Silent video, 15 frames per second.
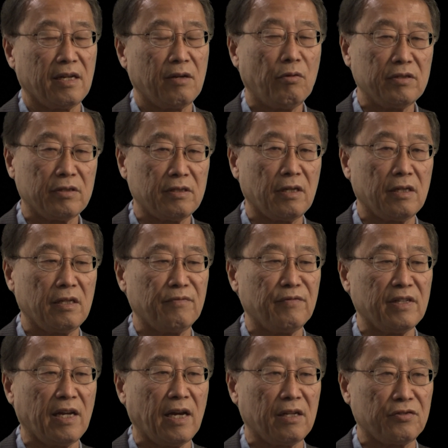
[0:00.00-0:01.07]
quantitative
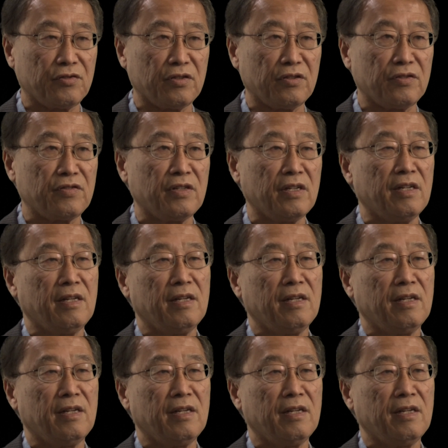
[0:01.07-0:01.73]
analysis,